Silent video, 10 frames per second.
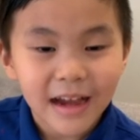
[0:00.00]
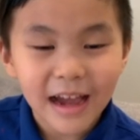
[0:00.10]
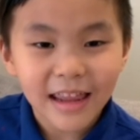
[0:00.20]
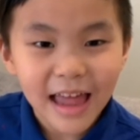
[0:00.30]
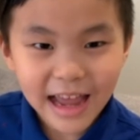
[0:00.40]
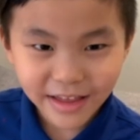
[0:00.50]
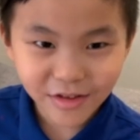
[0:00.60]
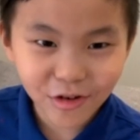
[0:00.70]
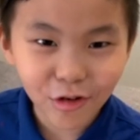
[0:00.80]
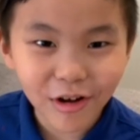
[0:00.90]
I like
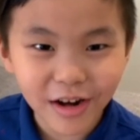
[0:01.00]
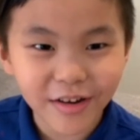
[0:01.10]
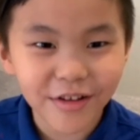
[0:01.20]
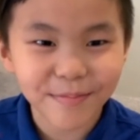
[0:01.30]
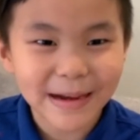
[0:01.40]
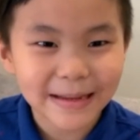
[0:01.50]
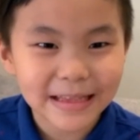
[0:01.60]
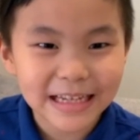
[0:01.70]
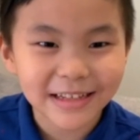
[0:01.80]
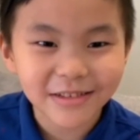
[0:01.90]
school because my
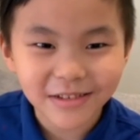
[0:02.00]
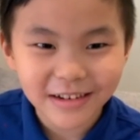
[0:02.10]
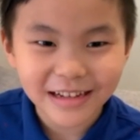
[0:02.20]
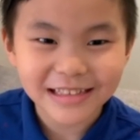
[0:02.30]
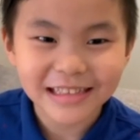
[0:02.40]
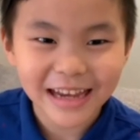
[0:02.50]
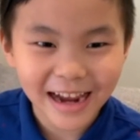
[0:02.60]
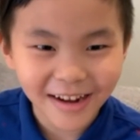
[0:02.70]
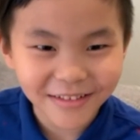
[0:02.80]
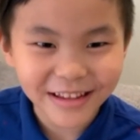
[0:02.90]
teacher is
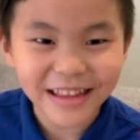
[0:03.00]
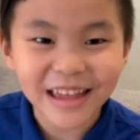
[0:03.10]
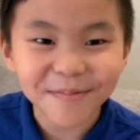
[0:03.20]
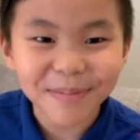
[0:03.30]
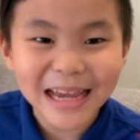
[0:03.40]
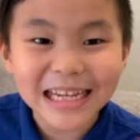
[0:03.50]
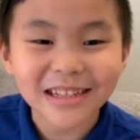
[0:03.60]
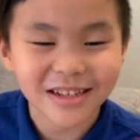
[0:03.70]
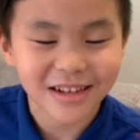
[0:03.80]
caring and patient.